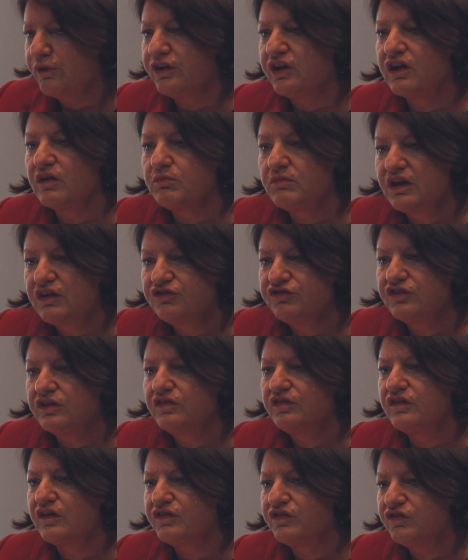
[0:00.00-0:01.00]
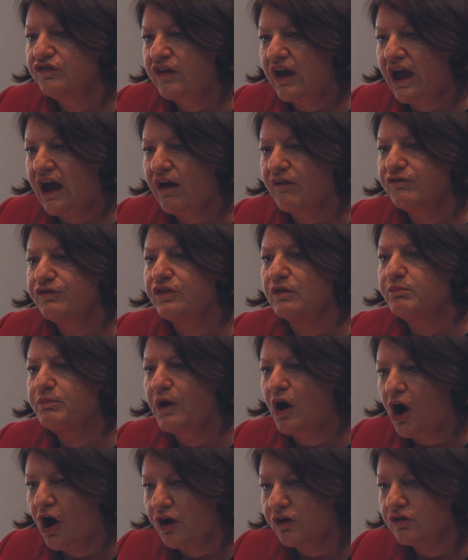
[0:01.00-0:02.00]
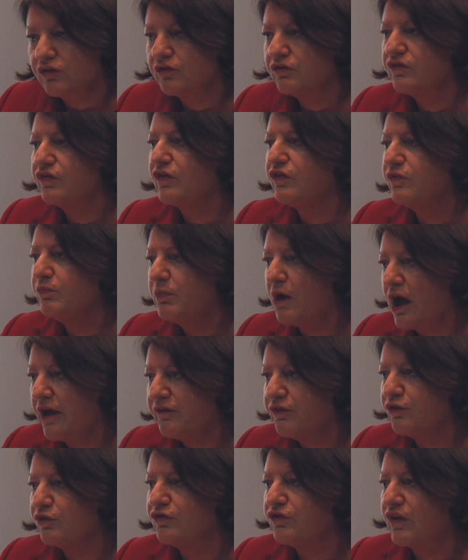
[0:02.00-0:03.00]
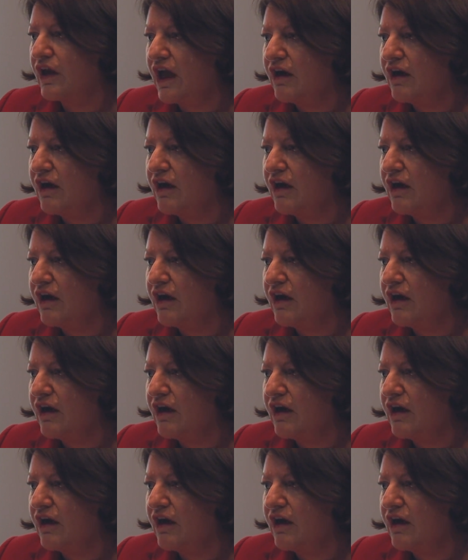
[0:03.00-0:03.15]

The commission, the staff, the partners, the sponsors,